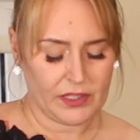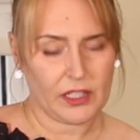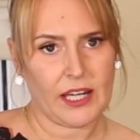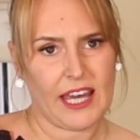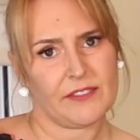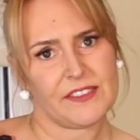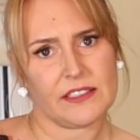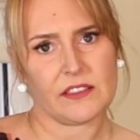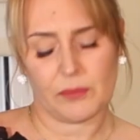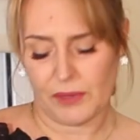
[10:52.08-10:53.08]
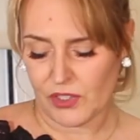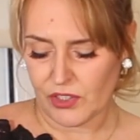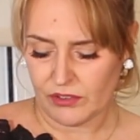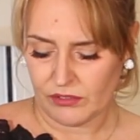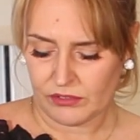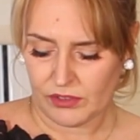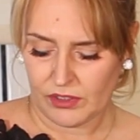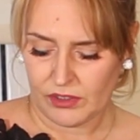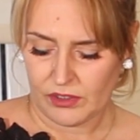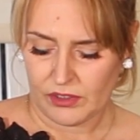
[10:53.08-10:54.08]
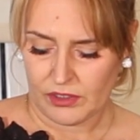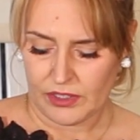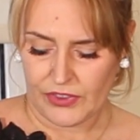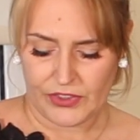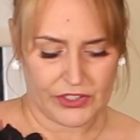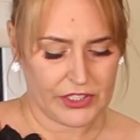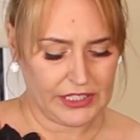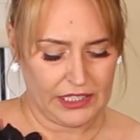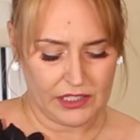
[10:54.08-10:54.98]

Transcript: a ½ centimeter, a 1/3